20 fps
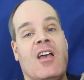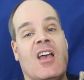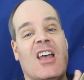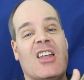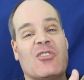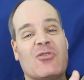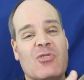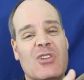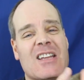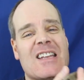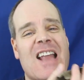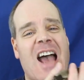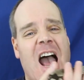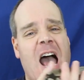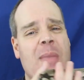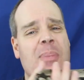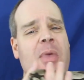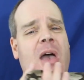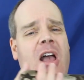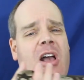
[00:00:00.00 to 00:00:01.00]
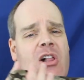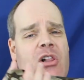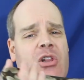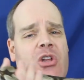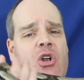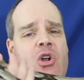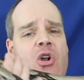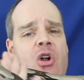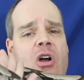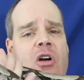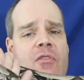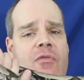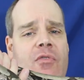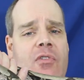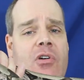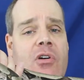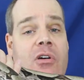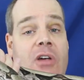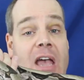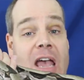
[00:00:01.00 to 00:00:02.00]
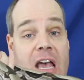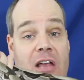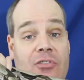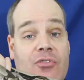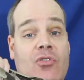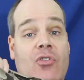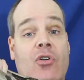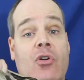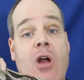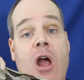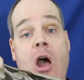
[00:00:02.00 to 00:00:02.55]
It's really not that clear of an answer